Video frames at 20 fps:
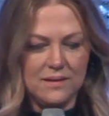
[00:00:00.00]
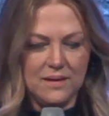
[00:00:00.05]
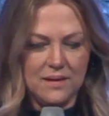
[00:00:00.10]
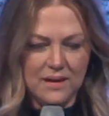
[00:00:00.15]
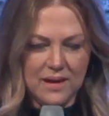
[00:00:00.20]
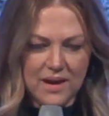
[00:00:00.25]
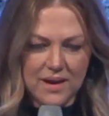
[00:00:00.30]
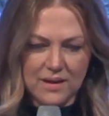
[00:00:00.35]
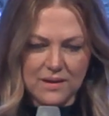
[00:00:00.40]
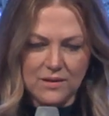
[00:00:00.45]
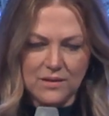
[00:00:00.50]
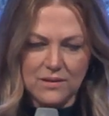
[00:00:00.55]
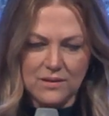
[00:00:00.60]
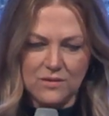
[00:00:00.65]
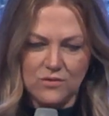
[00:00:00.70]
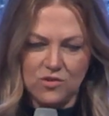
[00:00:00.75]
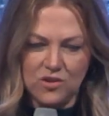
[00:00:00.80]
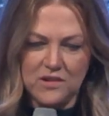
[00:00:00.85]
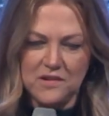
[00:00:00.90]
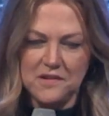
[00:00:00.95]
Again,
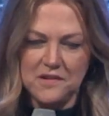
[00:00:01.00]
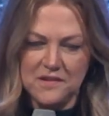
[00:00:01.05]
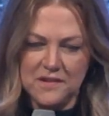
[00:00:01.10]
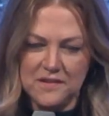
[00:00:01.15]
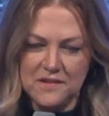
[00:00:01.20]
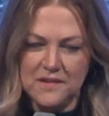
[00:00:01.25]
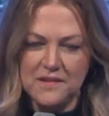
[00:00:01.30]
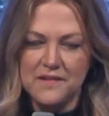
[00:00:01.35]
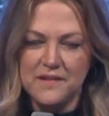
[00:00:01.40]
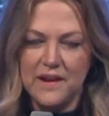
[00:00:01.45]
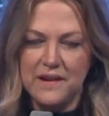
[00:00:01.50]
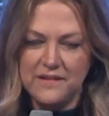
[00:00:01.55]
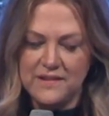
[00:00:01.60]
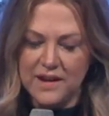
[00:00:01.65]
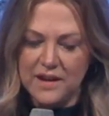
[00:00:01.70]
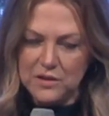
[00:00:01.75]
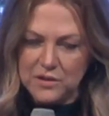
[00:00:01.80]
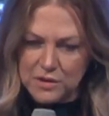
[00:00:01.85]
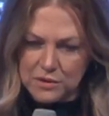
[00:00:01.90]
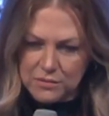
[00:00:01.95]
Jesus says this, I
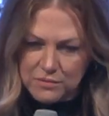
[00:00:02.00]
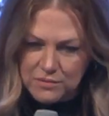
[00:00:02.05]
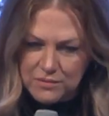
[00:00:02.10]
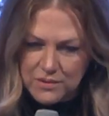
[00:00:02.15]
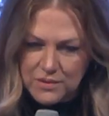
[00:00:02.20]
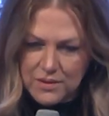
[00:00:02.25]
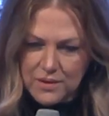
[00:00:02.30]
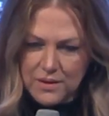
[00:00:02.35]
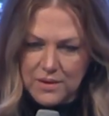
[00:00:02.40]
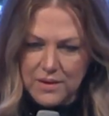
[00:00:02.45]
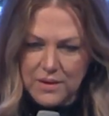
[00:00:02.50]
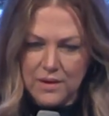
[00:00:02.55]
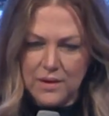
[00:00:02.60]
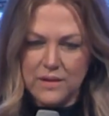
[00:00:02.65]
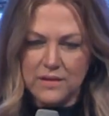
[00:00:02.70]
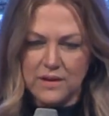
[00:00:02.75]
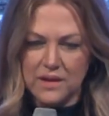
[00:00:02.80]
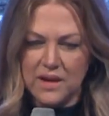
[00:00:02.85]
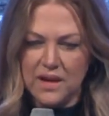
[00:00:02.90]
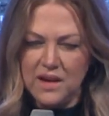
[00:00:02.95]
tell you,
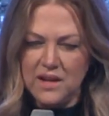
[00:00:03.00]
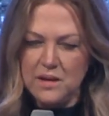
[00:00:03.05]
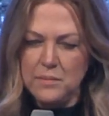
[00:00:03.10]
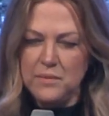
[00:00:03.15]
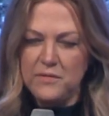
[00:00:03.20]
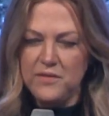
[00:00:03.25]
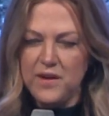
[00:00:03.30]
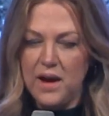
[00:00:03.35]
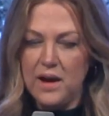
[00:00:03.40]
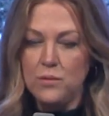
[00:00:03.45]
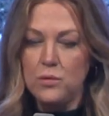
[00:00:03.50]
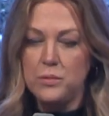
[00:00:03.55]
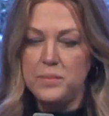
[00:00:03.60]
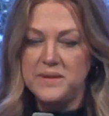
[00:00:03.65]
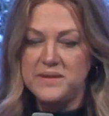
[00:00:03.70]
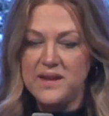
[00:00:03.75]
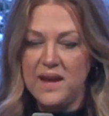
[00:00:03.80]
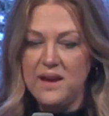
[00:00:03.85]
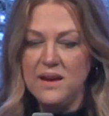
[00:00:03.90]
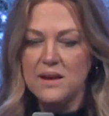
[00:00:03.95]
the kingdom of God will
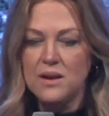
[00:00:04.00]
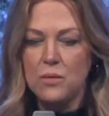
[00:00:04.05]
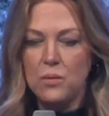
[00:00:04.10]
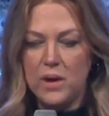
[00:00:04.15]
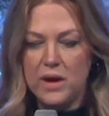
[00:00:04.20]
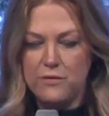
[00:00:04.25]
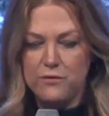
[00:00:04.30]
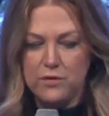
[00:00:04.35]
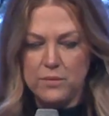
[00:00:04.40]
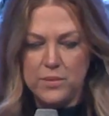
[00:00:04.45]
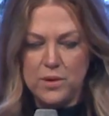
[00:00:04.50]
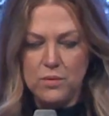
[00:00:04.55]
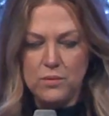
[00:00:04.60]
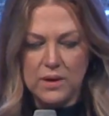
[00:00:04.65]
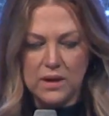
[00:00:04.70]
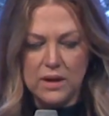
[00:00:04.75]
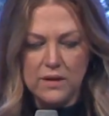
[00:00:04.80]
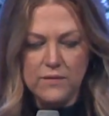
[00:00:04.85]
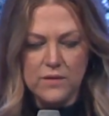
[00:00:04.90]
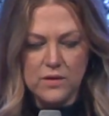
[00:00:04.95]
be taken away from you
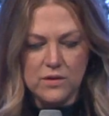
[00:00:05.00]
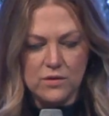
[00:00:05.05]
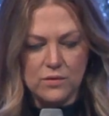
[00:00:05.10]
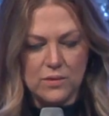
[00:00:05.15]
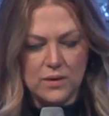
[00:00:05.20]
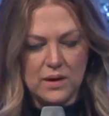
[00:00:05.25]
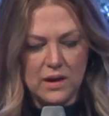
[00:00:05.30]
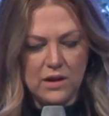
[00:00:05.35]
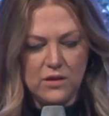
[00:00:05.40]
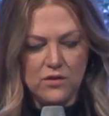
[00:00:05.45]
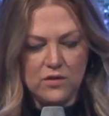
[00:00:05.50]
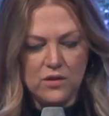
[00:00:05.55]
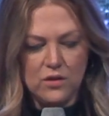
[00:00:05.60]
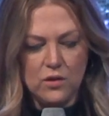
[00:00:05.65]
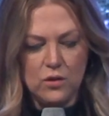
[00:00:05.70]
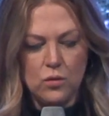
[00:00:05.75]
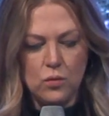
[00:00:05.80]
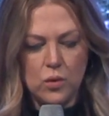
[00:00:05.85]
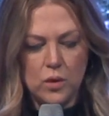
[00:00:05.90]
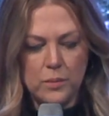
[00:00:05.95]
and given to a nation
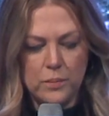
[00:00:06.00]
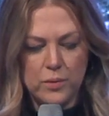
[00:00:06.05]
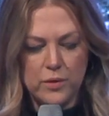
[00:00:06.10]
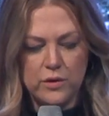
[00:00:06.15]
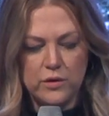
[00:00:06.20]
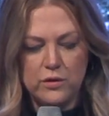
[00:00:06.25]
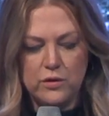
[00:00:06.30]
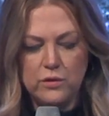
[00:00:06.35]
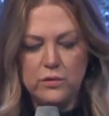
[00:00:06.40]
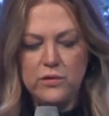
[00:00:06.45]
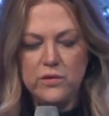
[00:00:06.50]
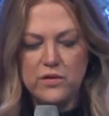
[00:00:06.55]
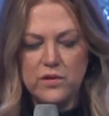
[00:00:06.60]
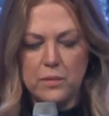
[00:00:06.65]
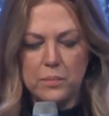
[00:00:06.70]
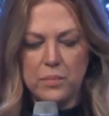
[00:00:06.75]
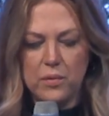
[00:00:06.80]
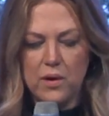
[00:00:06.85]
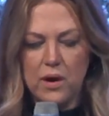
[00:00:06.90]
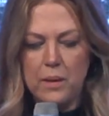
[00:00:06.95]
who will produce
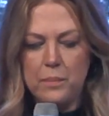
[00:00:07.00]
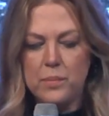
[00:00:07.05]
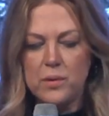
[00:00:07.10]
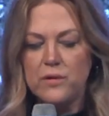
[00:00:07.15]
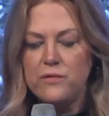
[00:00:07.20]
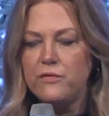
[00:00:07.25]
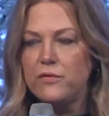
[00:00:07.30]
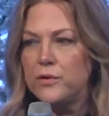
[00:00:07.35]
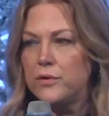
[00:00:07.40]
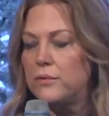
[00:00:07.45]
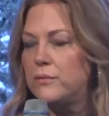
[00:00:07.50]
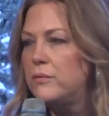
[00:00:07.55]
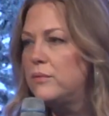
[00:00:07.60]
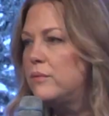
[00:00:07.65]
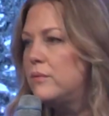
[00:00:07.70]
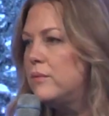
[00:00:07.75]
the proper fruit.